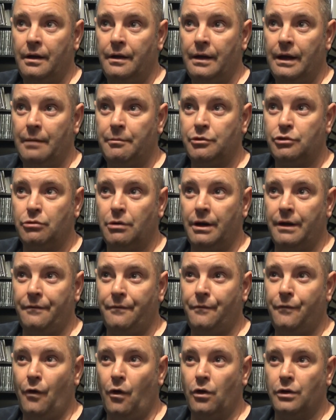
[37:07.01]
how much was it?
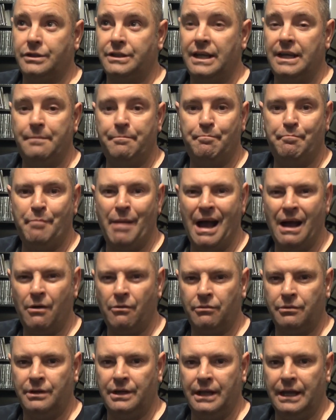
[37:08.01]

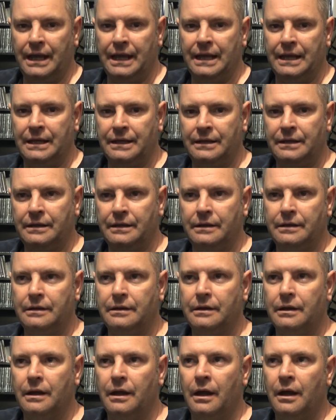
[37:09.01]
£14
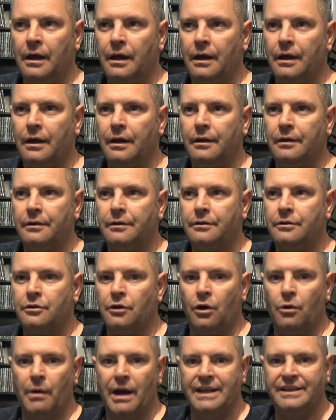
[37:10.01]
in
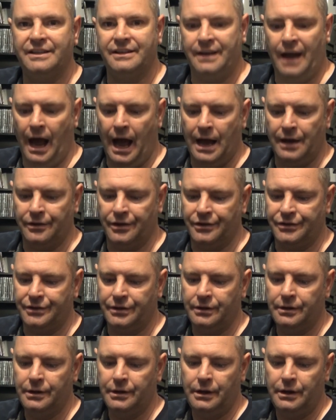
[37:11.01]
Doorway to Darkness.